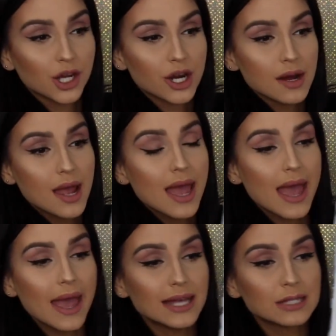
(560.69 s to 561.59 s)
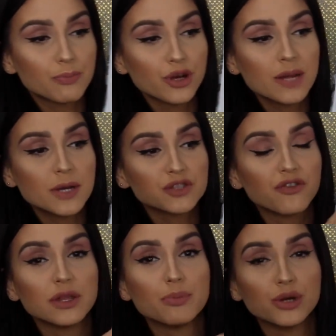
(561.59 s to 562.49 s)
here is pretty much
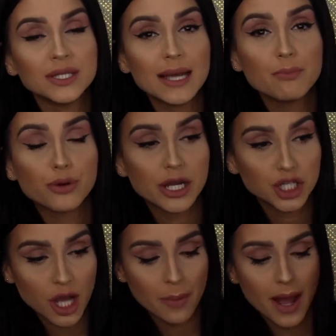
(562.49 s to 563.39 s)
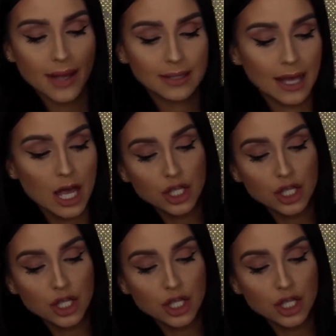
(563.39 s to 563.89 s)
from the Print and Pray shop, guys.